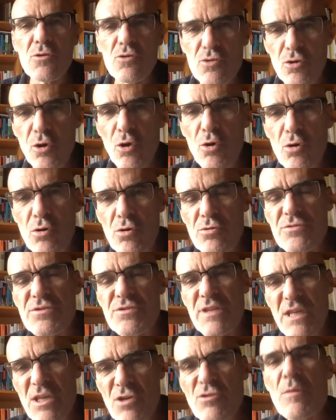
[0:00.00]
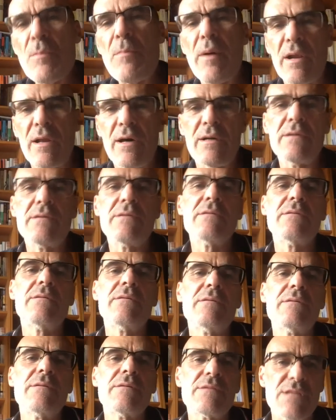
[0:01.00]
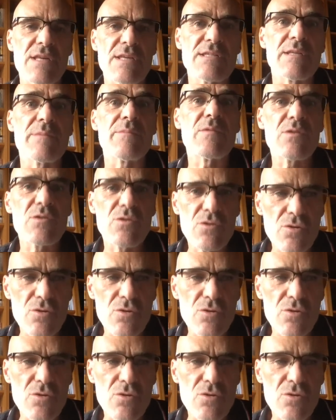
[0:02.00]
towards unipolar system,